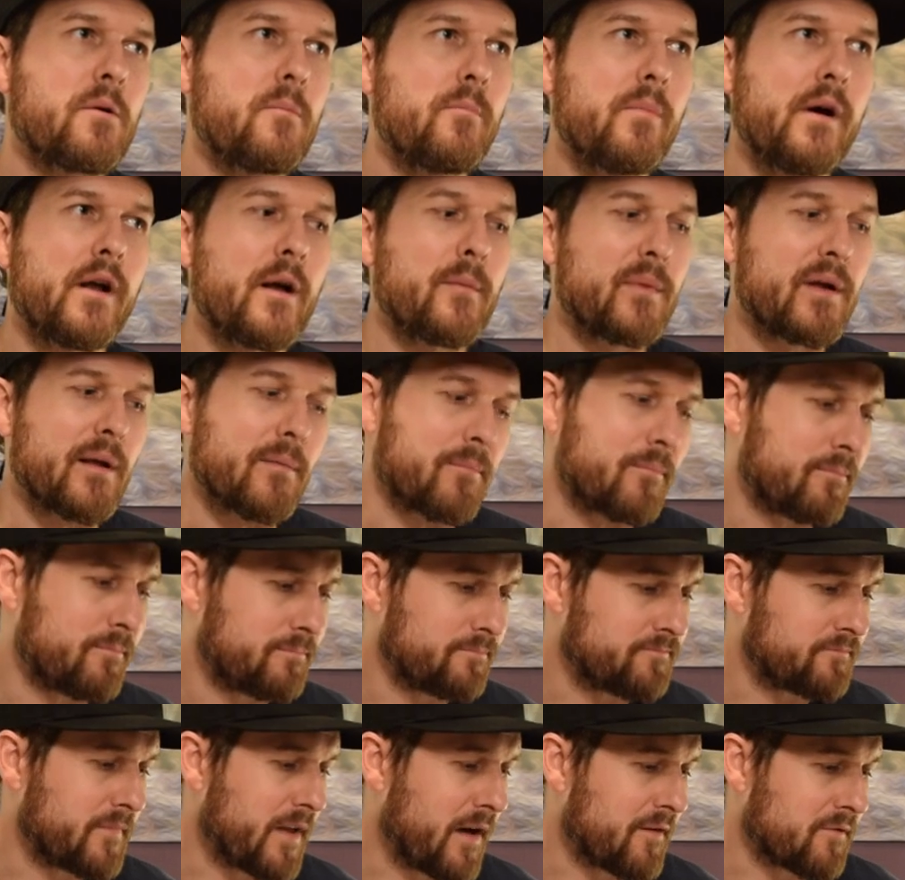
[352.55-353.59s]
But I mean,
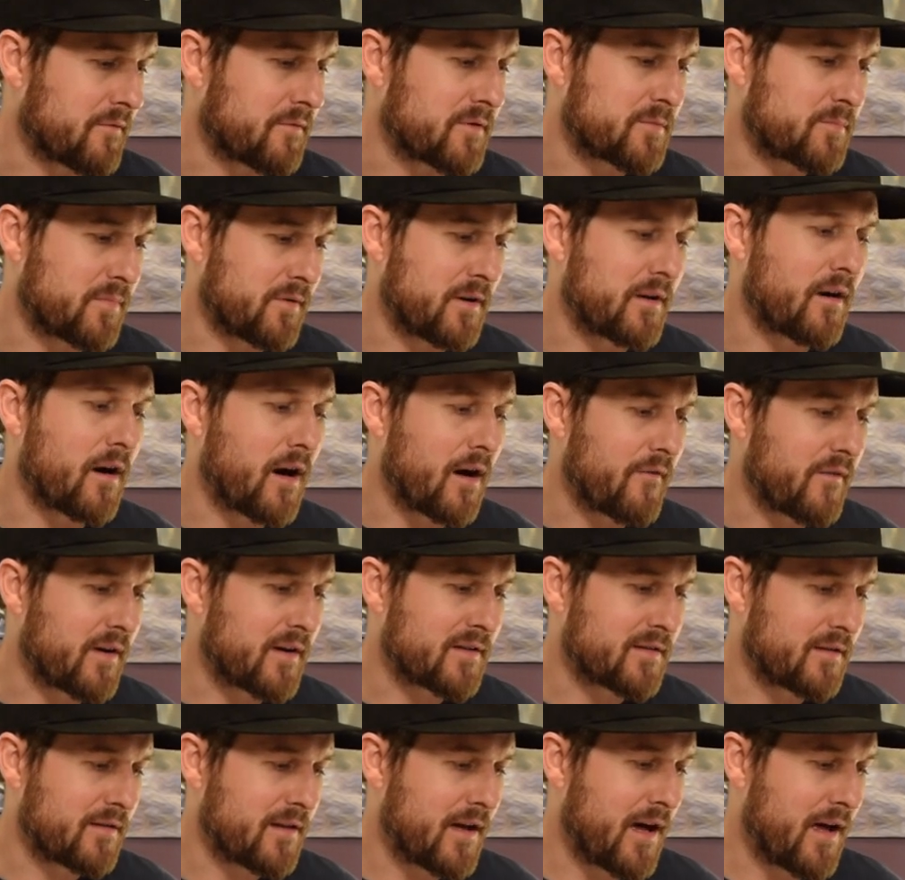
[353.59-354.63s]
that one's pretty
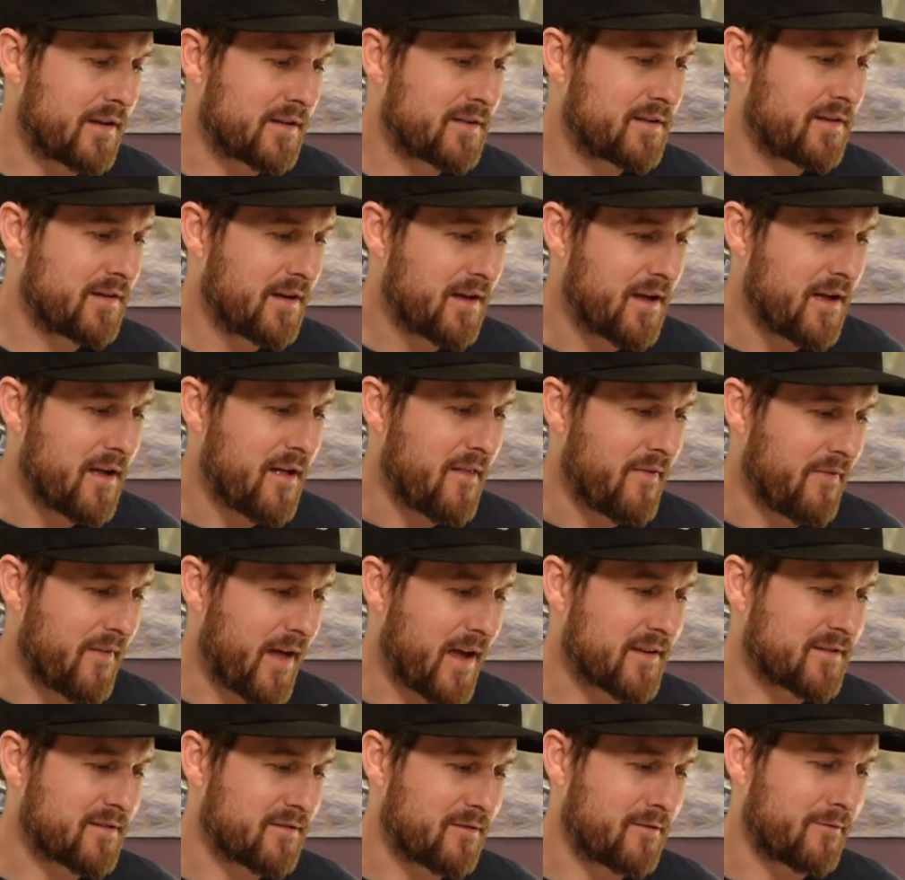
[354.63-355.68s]
obvious that that's,
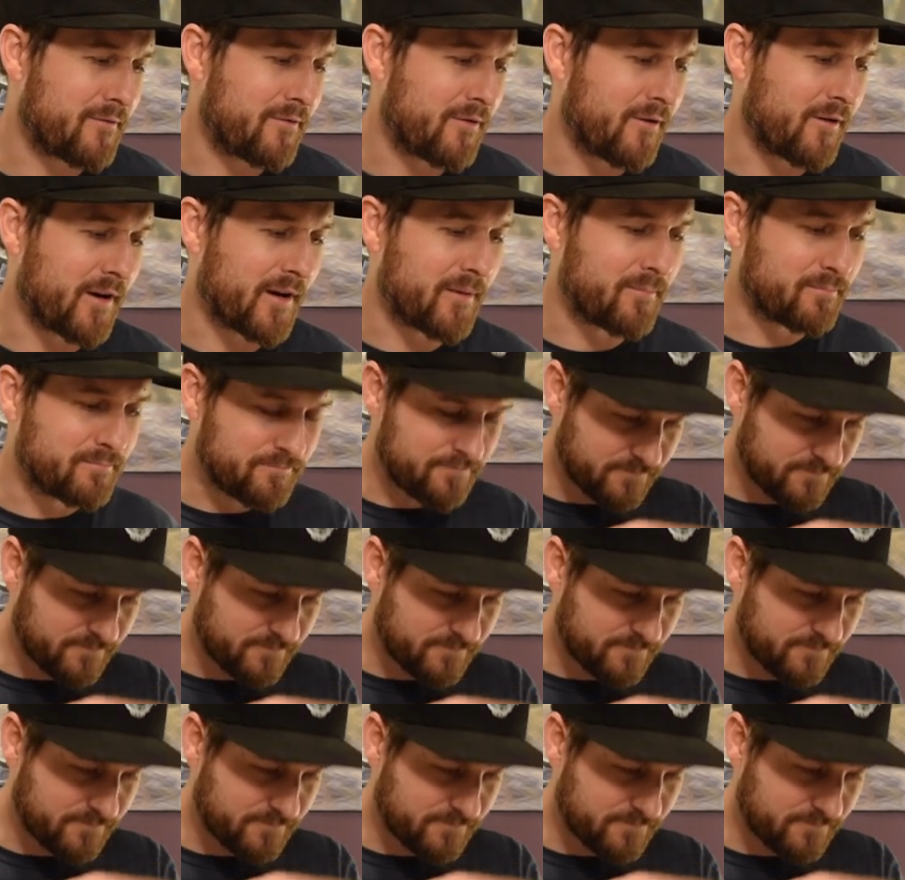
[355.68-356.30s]
that's a Laphroaig.